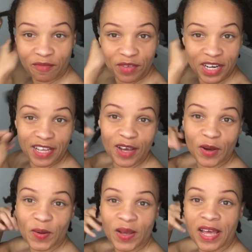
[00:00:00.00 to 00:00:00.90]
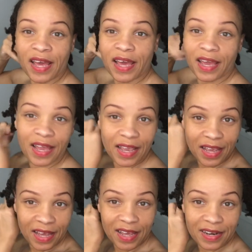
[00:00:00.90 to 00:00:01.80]
video
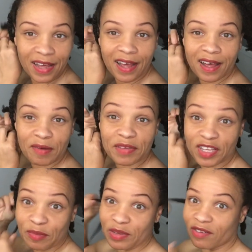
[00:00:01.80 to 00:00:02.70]
and it'll be a